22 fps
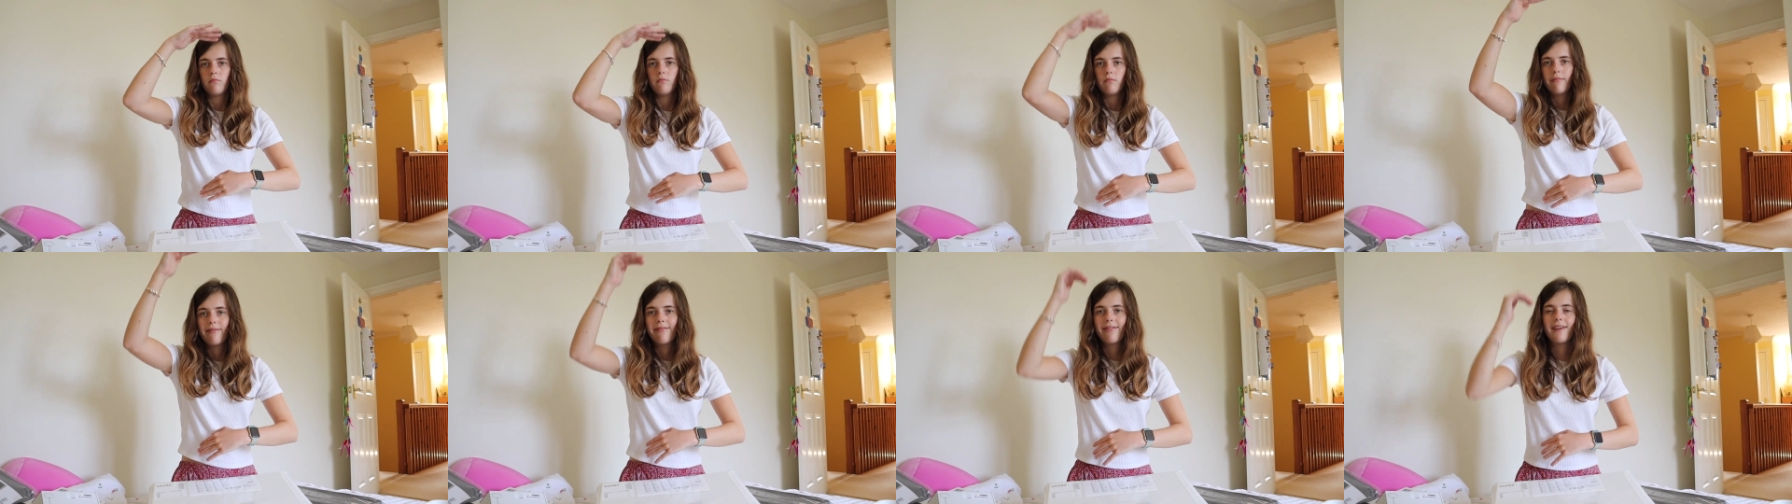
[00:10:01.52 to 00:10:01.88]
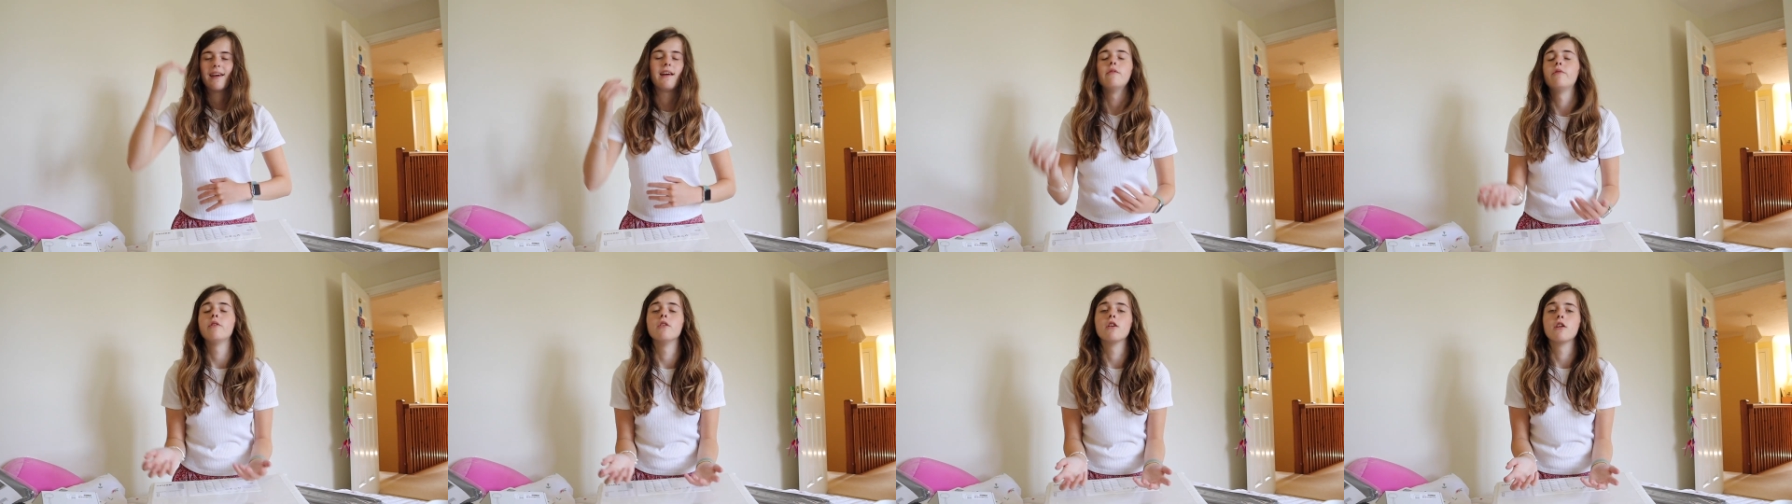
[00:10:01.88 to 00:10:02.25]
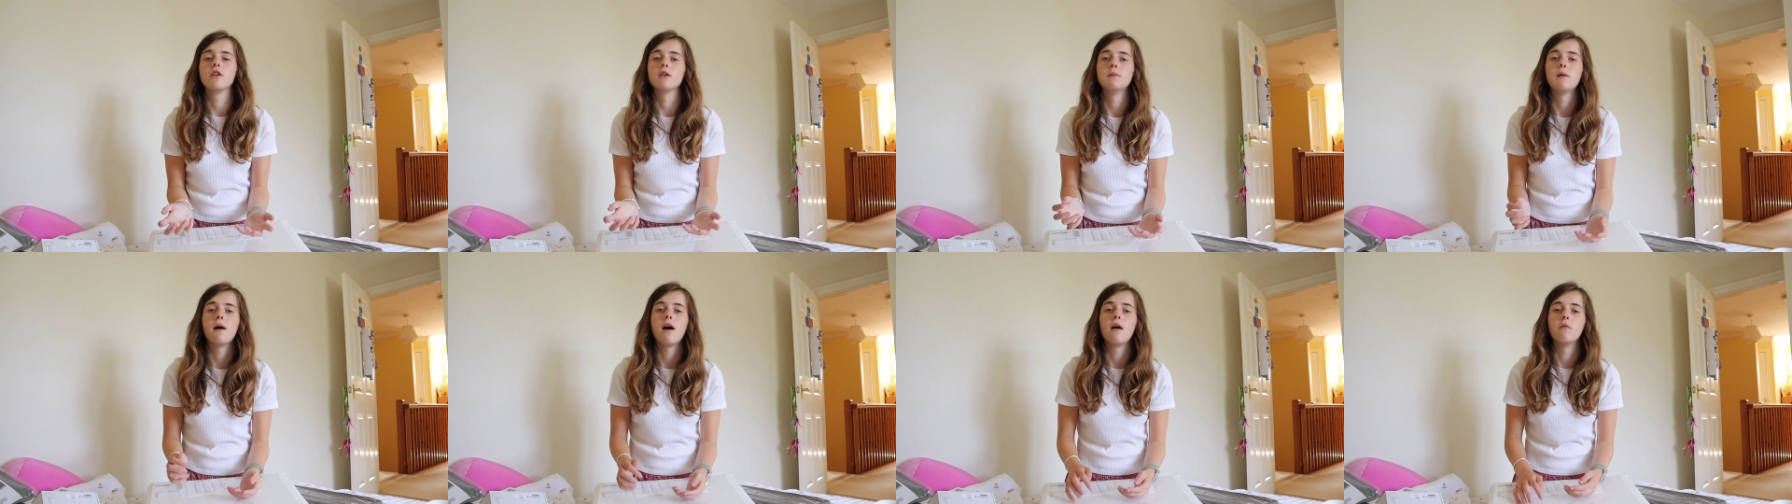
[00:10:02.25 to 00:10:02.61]
thing full of
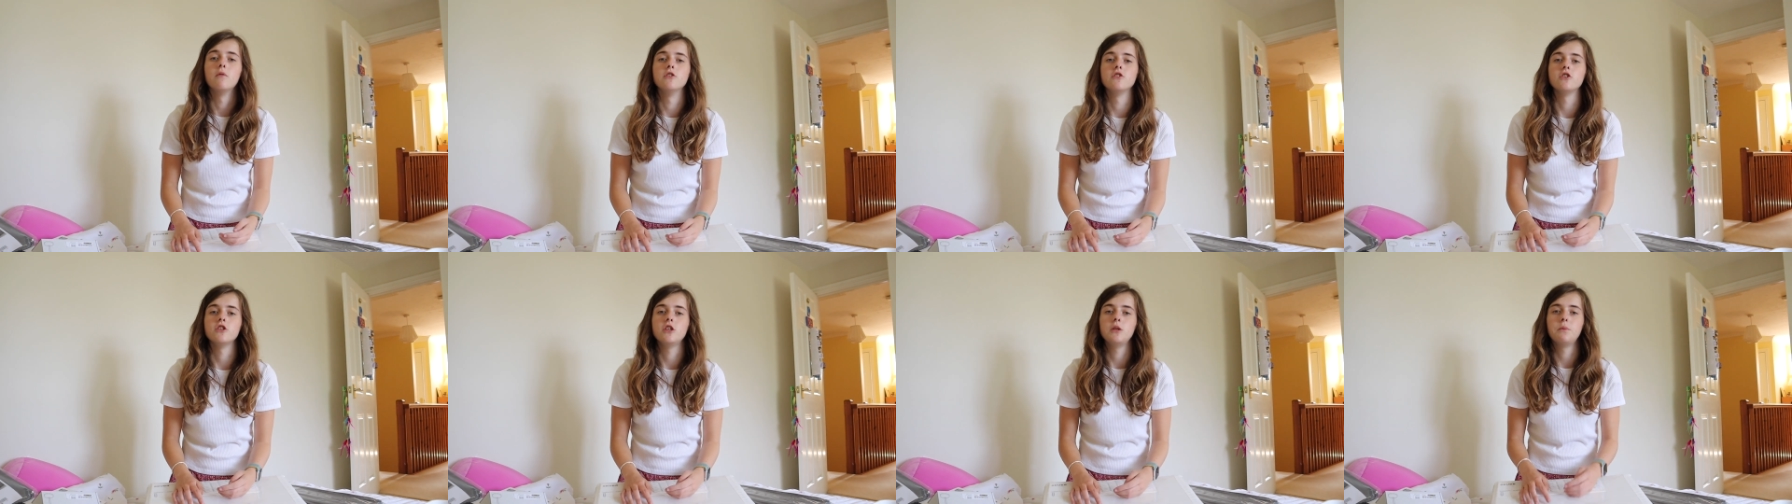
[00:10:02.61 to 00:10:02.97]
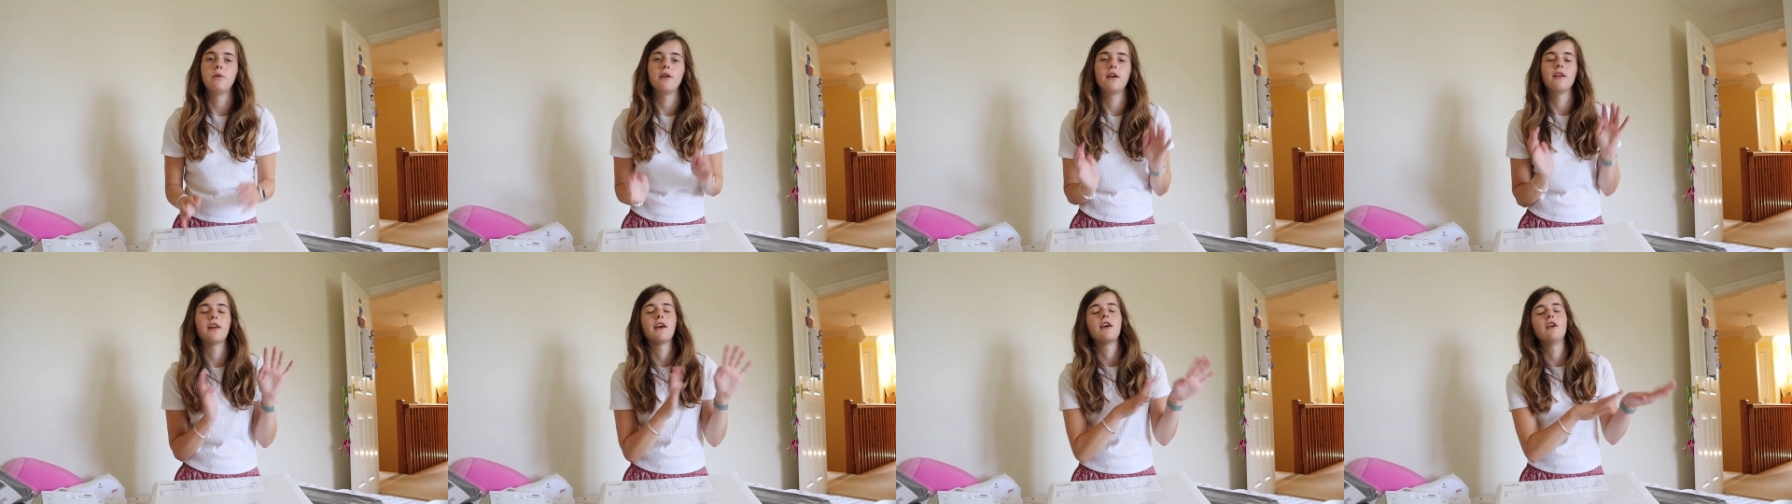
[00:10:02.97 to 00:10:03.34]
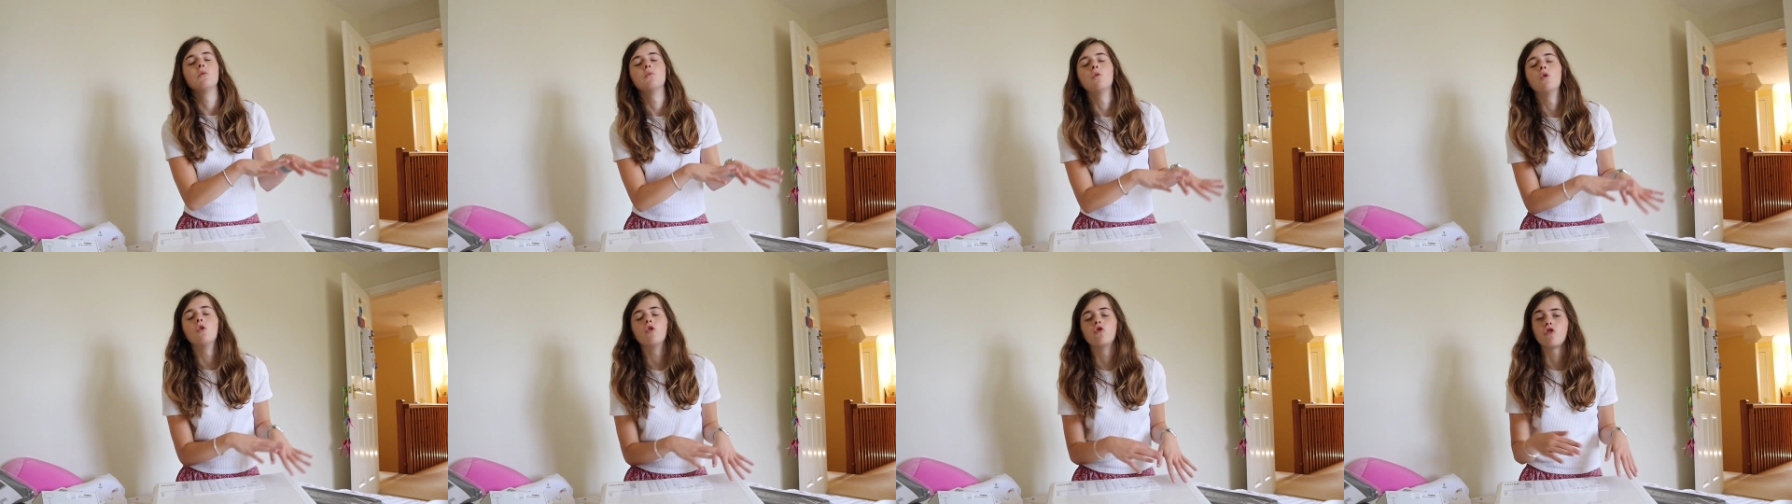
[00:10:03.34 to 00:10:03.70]
compartments that you put in like your
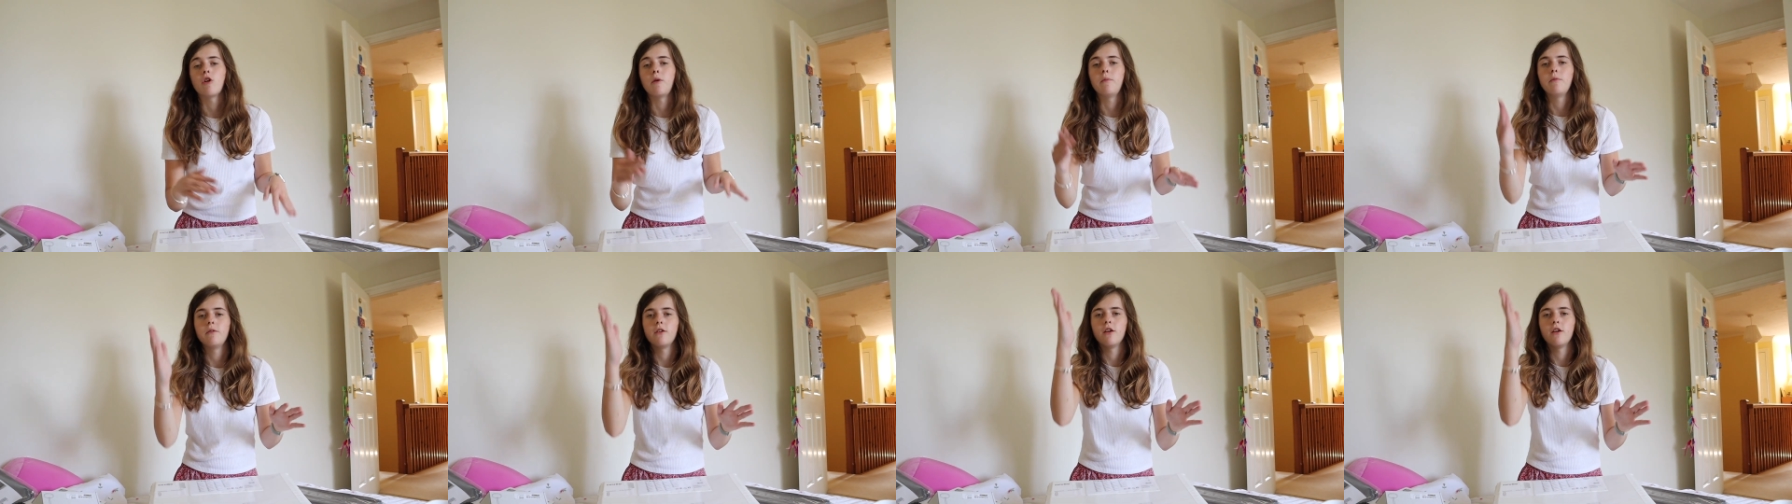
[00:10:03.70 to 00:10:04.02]
wardrobe